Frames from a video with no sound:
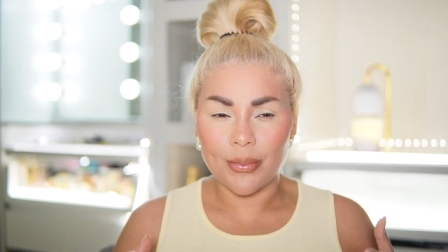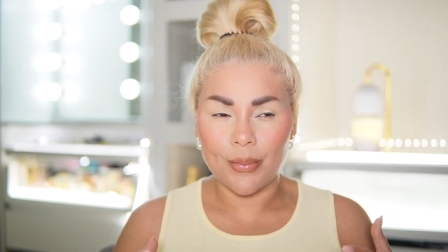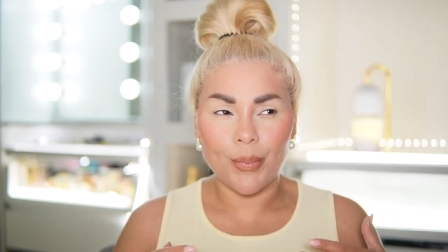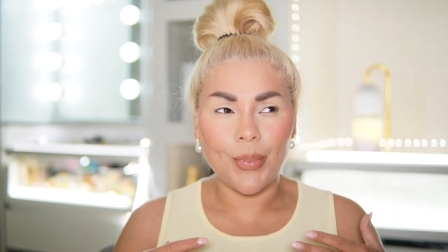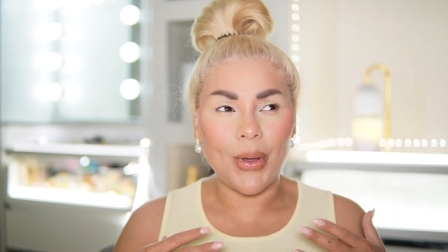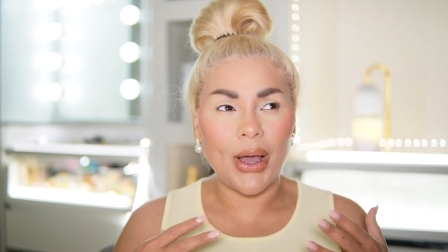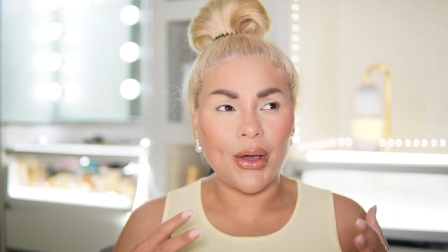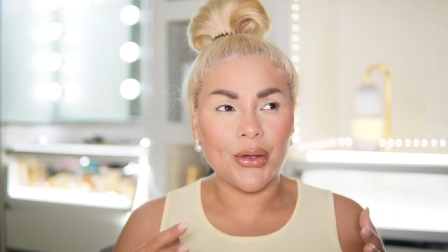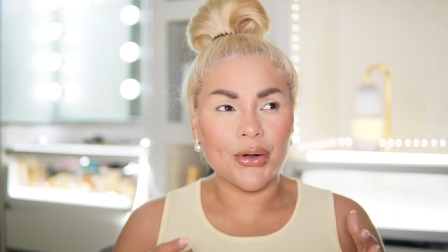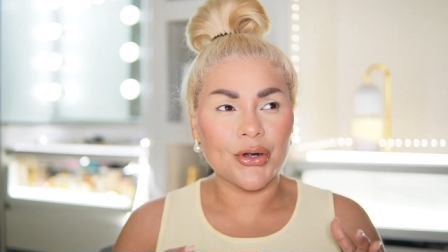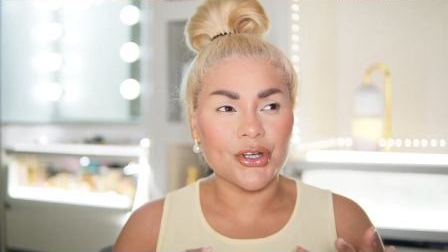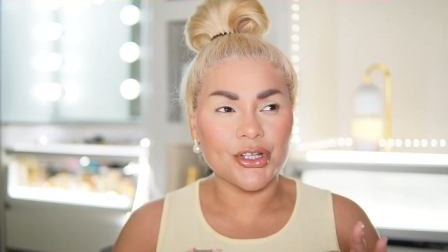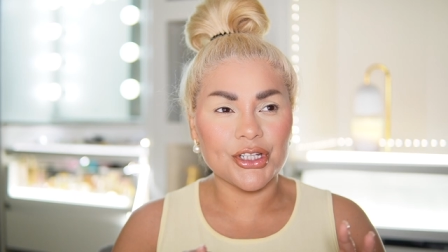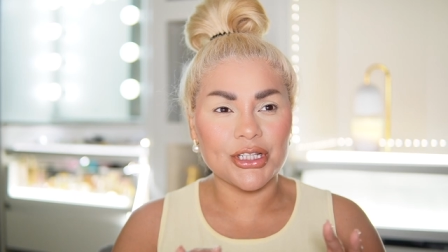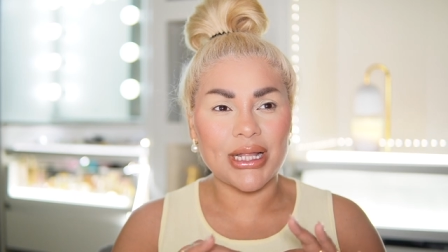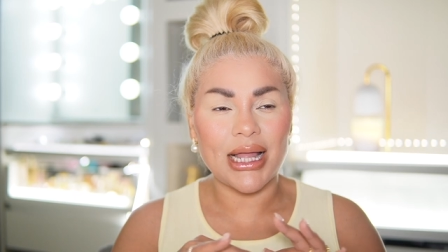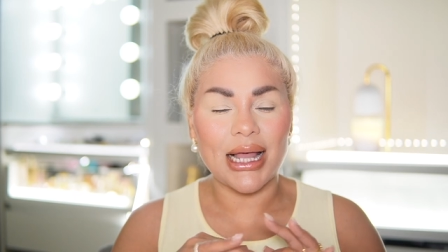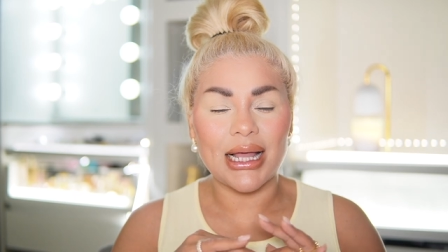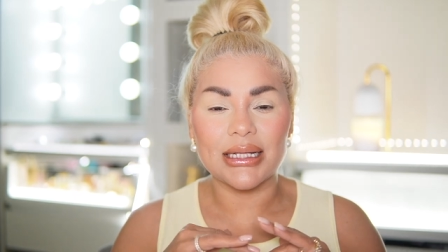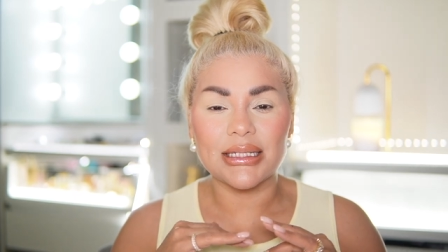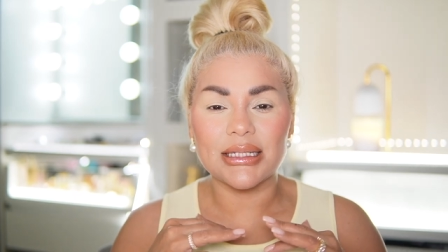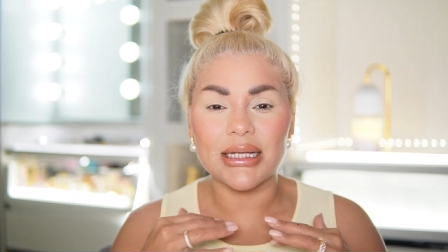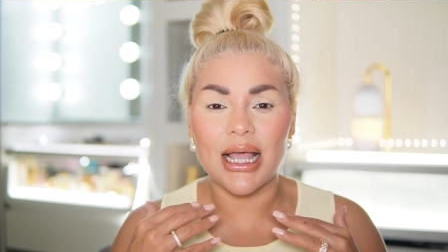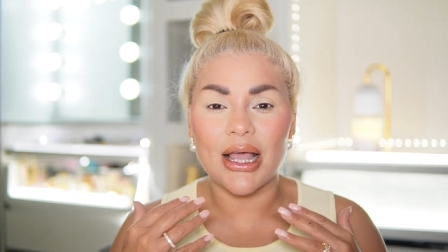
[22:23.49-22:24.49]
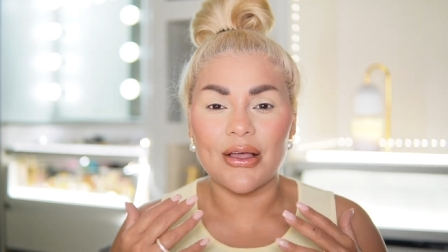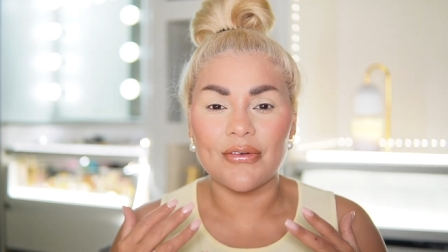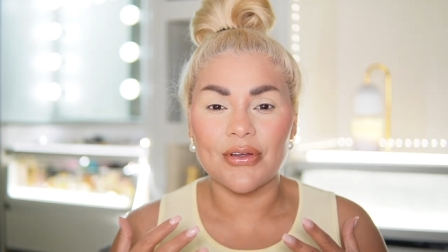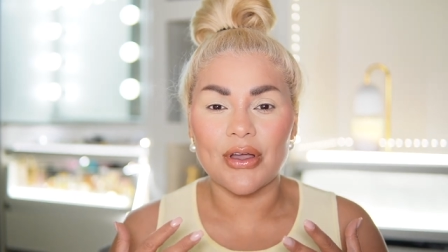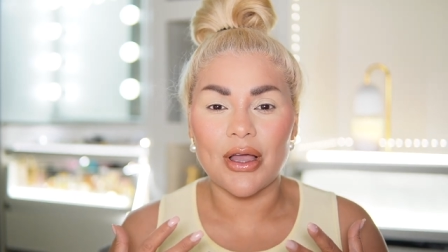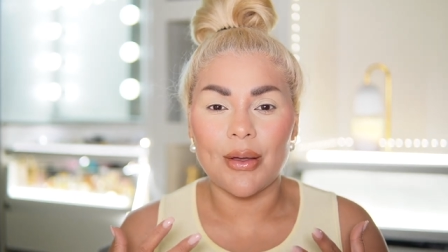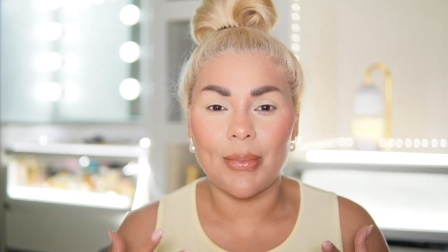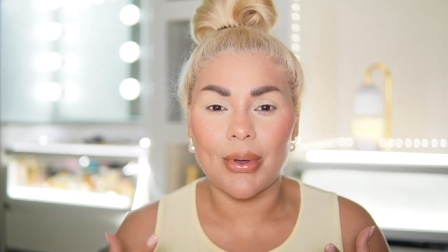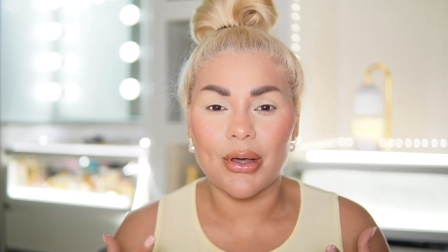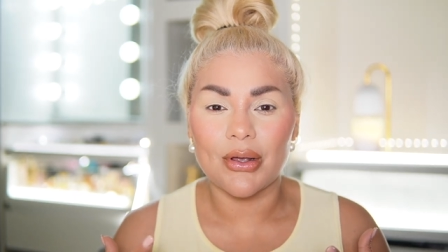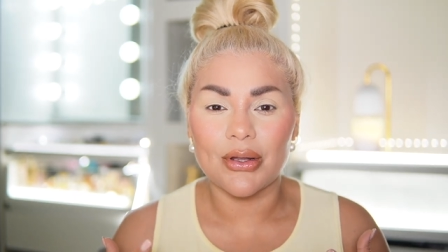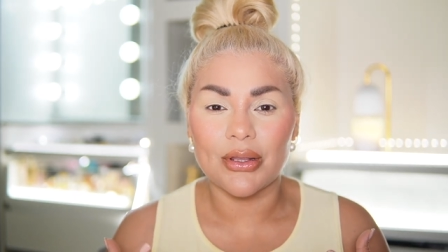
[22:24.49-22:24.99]
powders that have
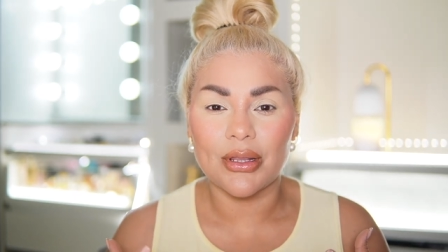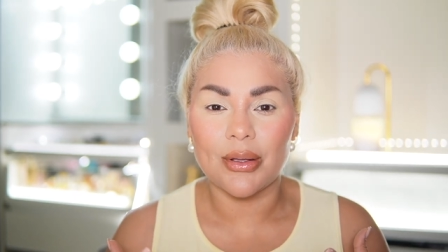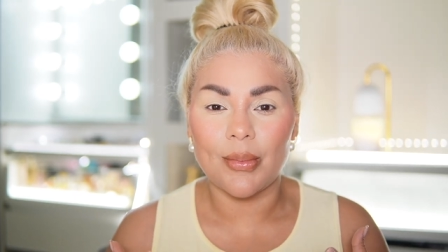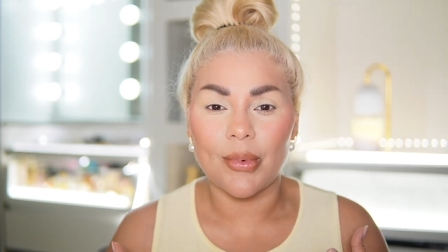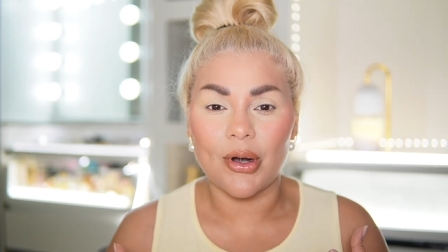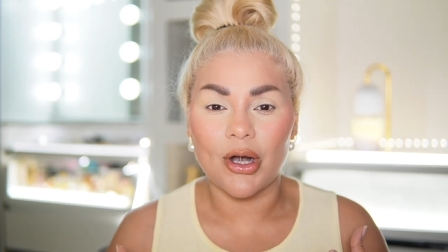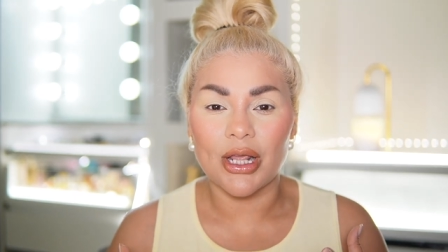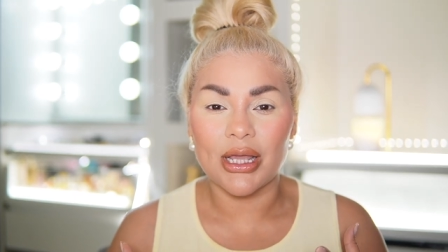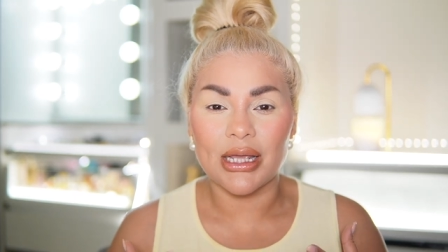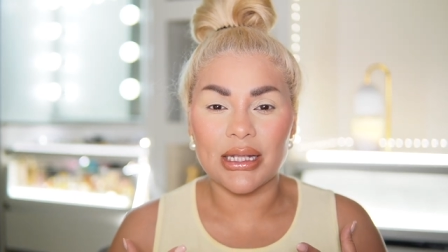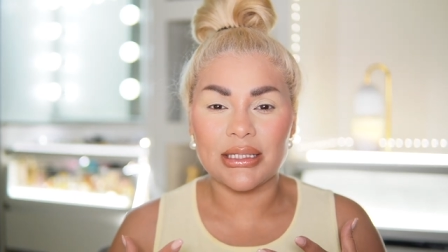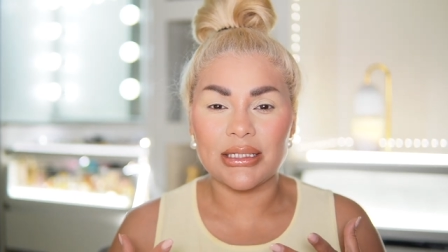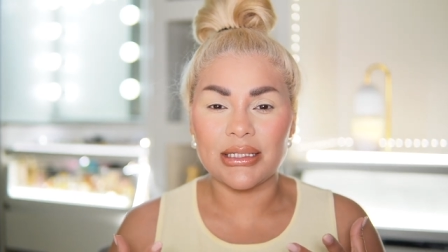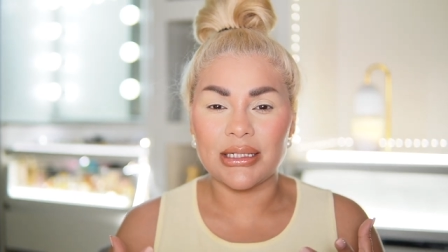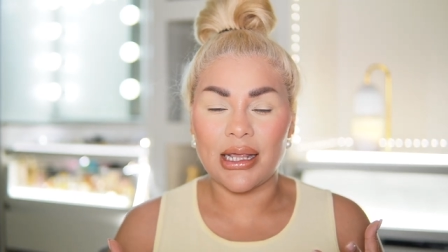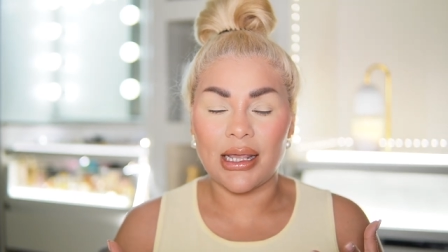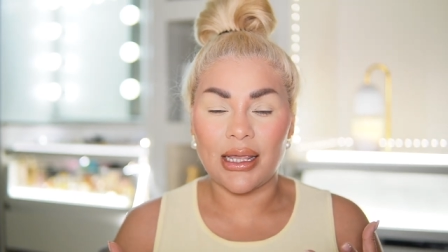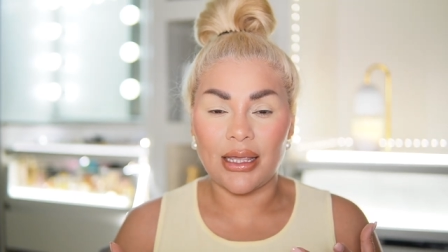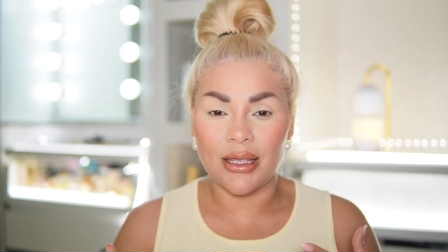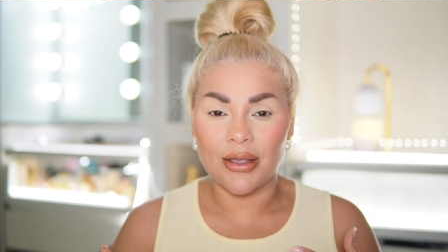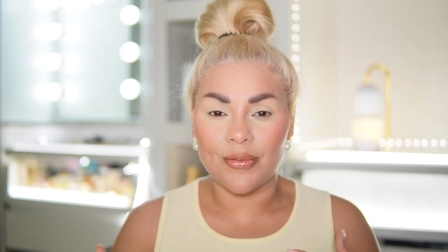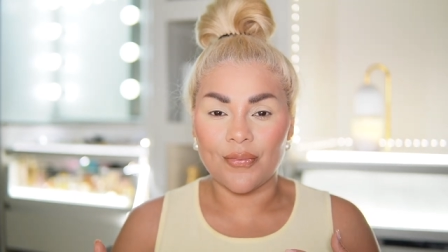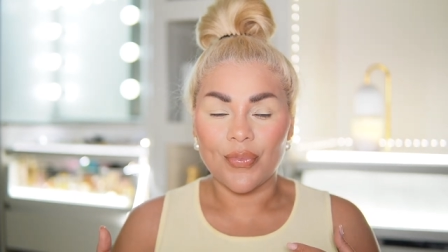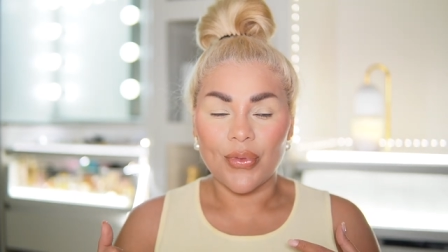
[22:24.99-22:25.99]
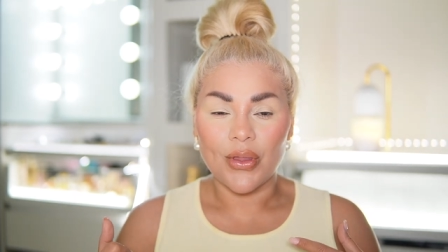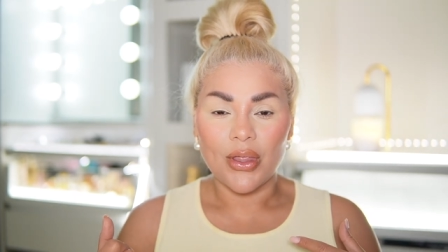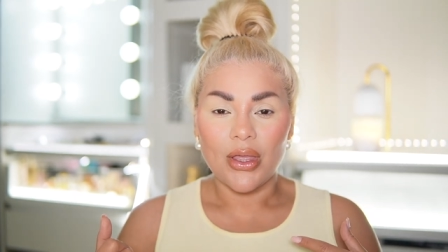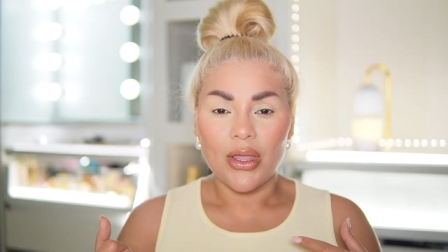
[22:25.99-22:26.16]
come out in the market saying